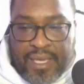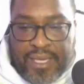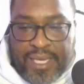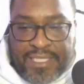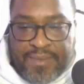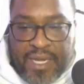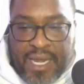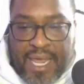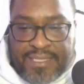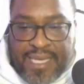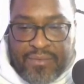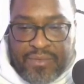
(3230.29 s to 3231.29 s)
He had spent a lot
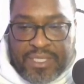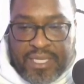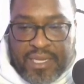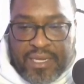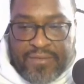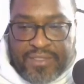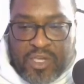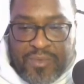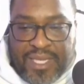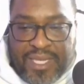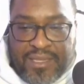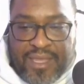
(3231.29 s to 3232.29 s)
of time with Diddy and never told
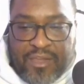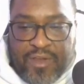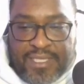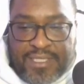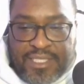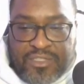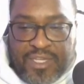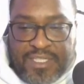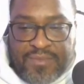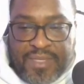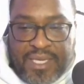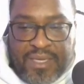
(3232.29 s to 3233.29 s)
me anything crazy, and
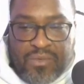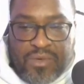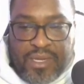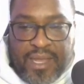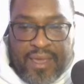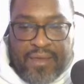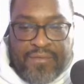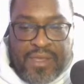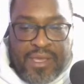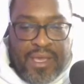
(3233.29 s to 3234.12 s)
trust me, he would have.